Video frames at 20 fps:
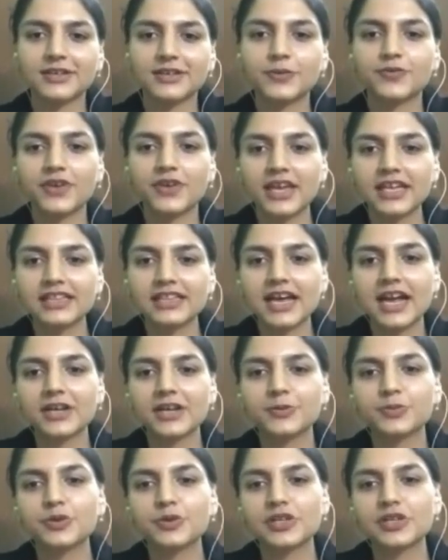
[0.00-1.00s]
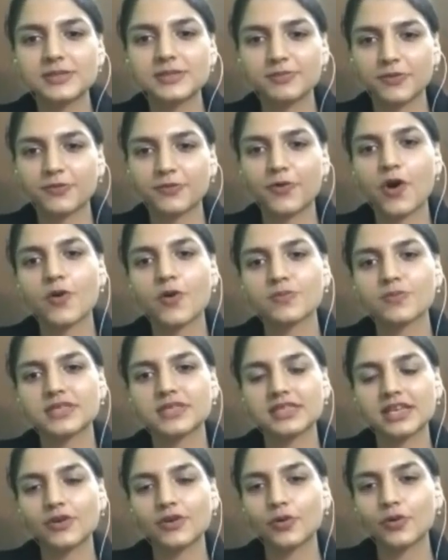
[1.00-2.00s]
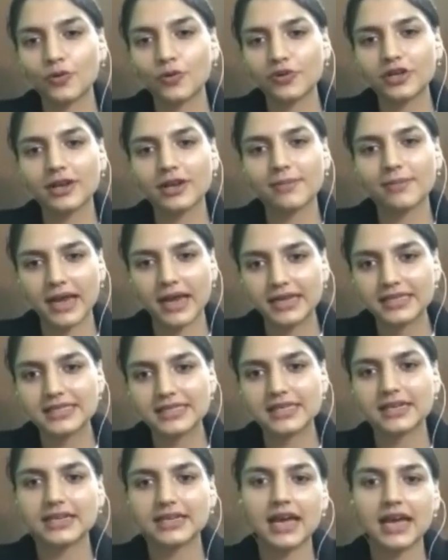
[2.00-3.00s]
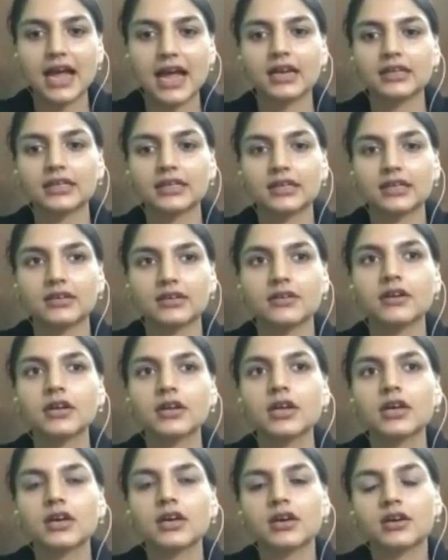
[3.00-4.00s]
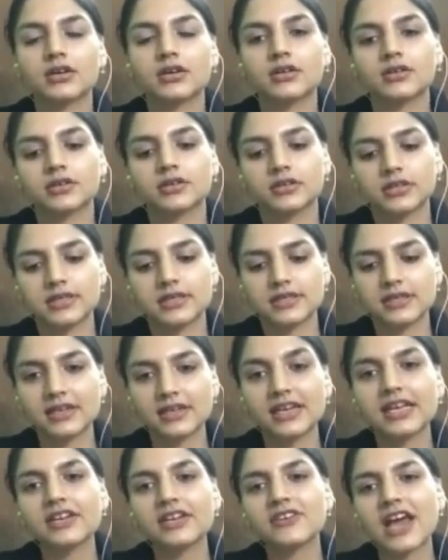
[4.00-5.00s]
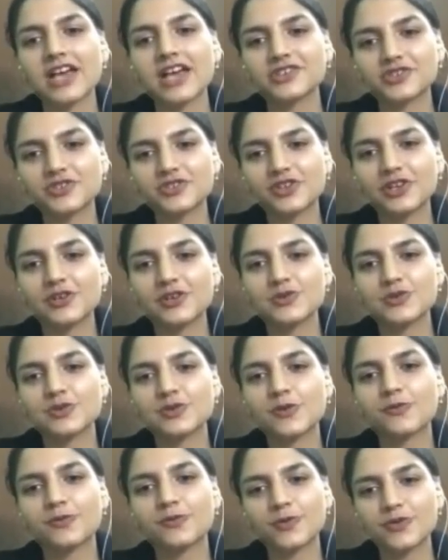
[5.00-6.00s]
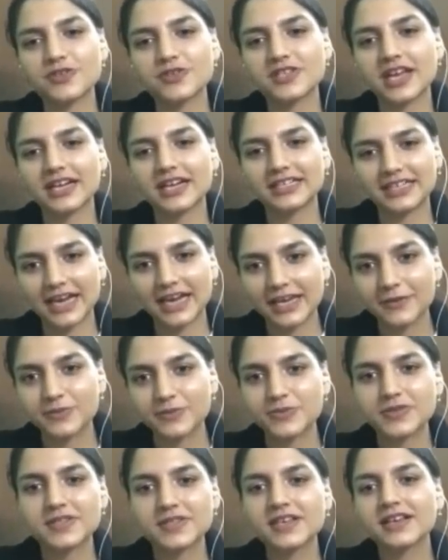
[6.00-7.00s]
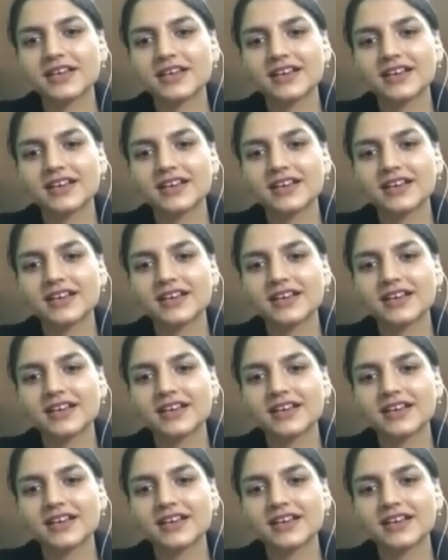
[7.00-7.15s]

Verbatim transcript: the way that police performs, the colonial mindset and sir, irrational use of force at times,